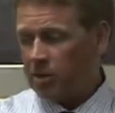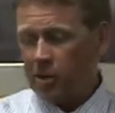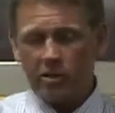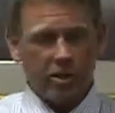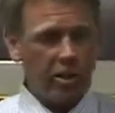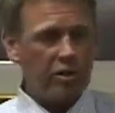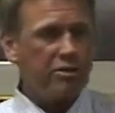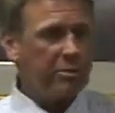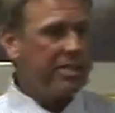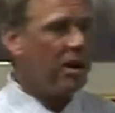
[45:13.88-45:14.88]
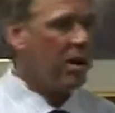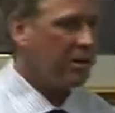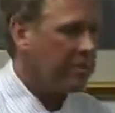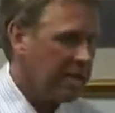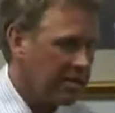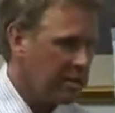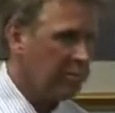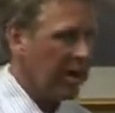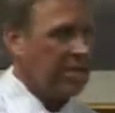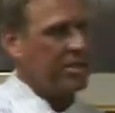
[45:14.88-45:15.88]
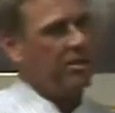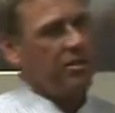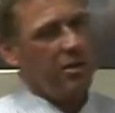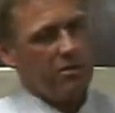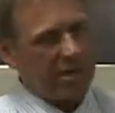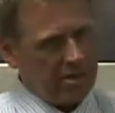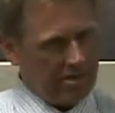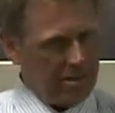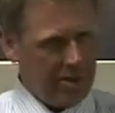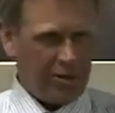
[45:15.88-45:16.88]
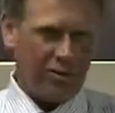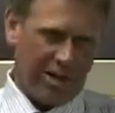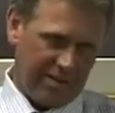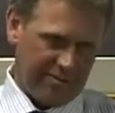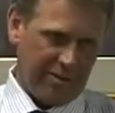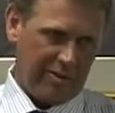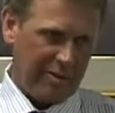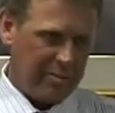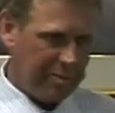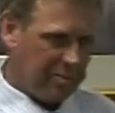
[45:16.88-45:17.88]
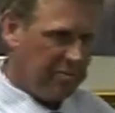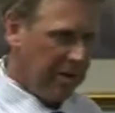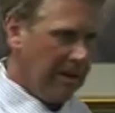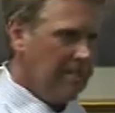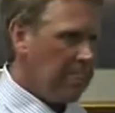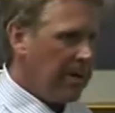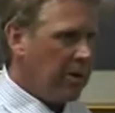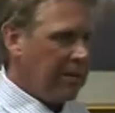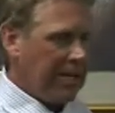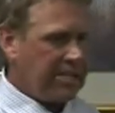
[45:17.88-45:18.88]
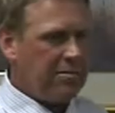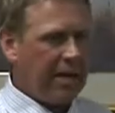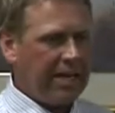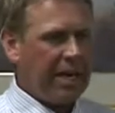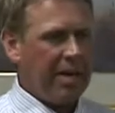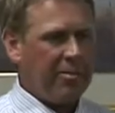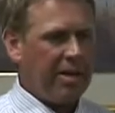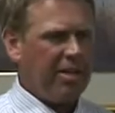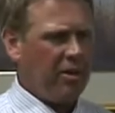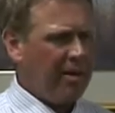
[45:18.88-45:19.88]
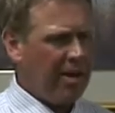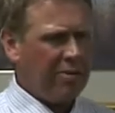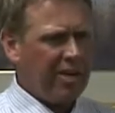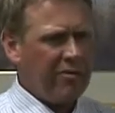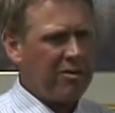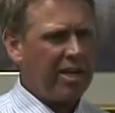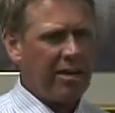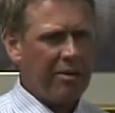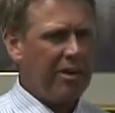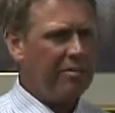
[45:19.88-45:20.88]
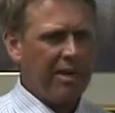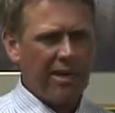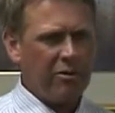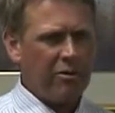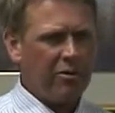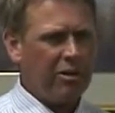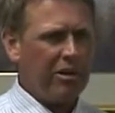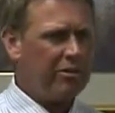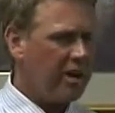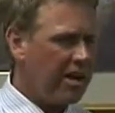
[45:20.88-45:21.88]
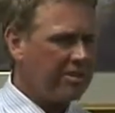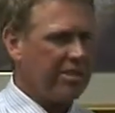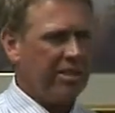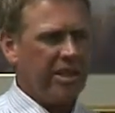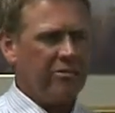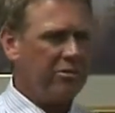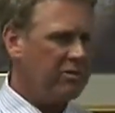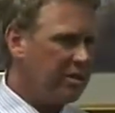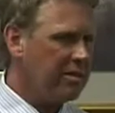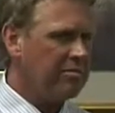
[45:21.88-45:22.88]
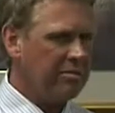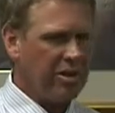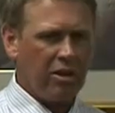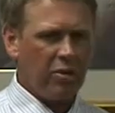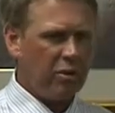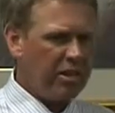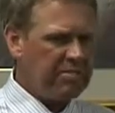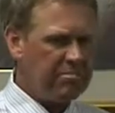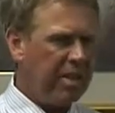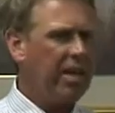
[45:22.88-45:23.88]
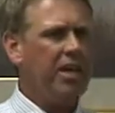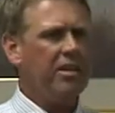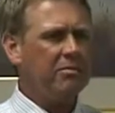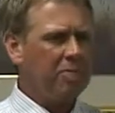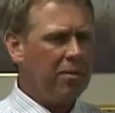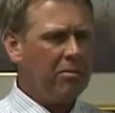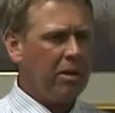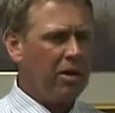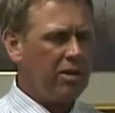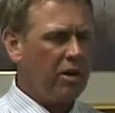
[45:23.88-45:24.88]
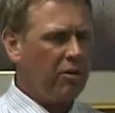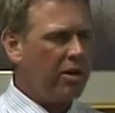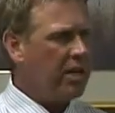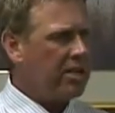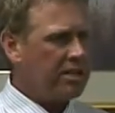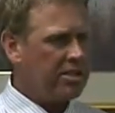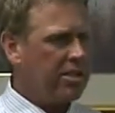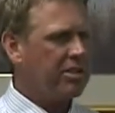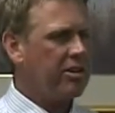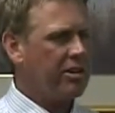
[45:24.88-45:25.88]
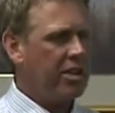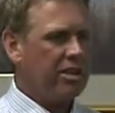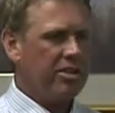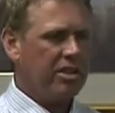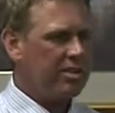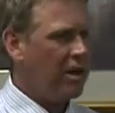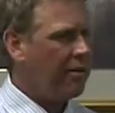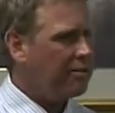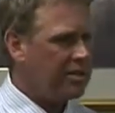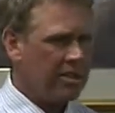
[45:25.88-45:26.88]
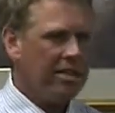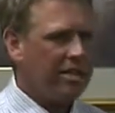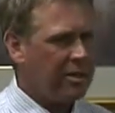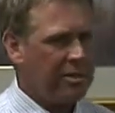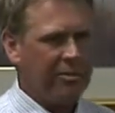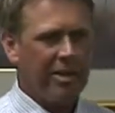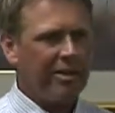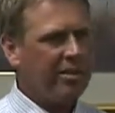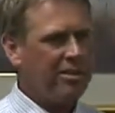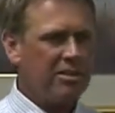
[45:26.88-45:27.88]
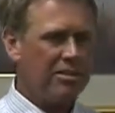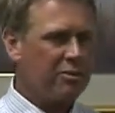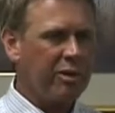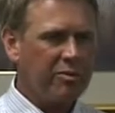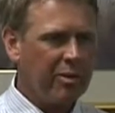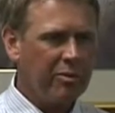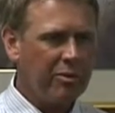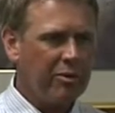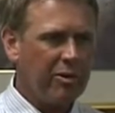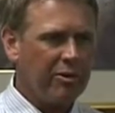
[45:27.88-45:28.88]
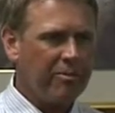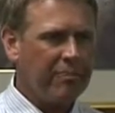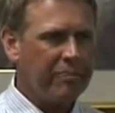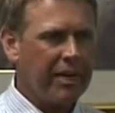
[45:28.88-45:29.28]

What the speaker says: The girls will be talking about some patient, in our huddle, not in front of other people. But, like somebody came in, man, when they first came in, man, they were really grouchy and they were really, really mean and blah, blah, blah, And since they started getting adjusted, all of a sudden they come in, man, they're just the sweetest people in the world.